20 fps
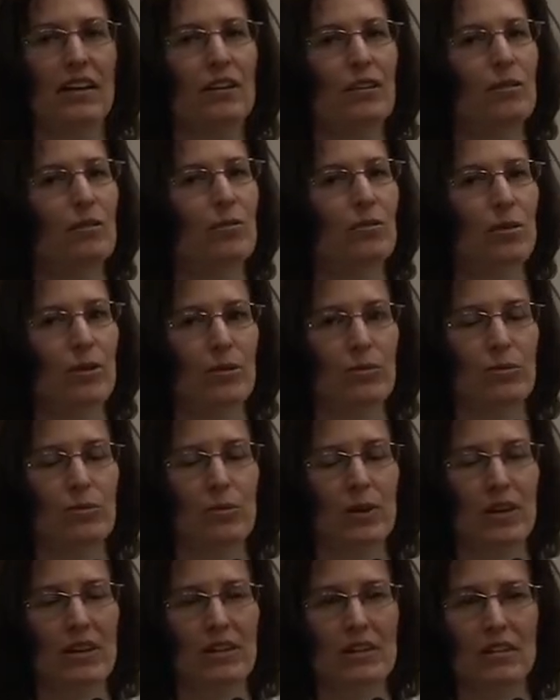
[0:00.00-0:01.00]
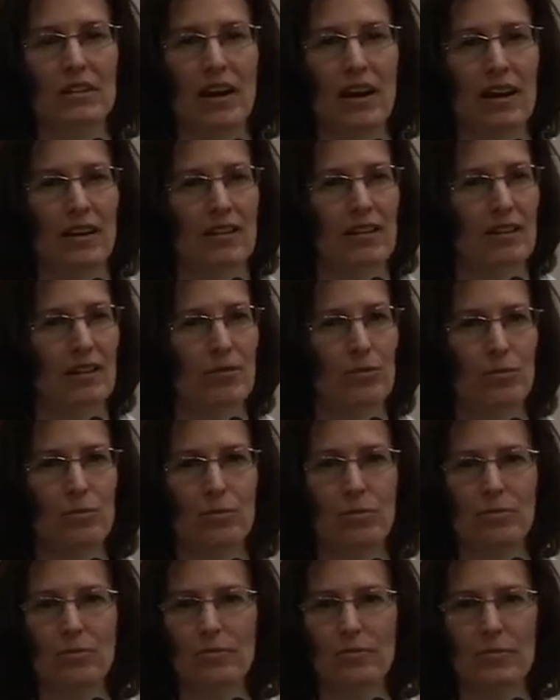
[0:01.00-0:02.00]
the world would be an entirely
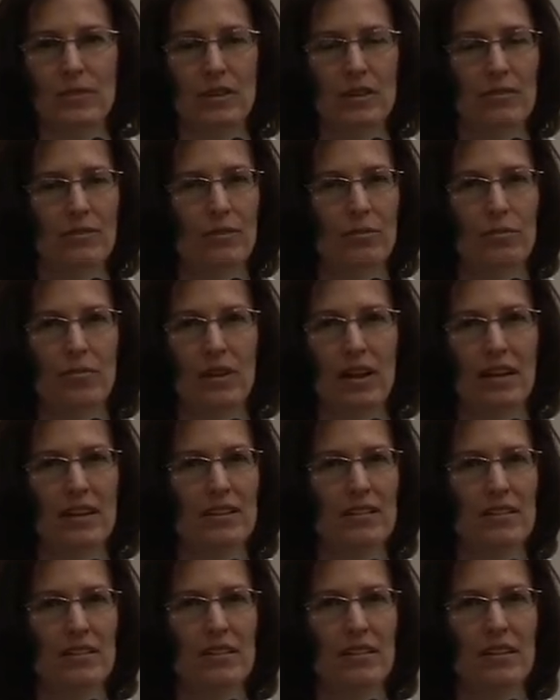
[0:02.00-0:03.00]
different place.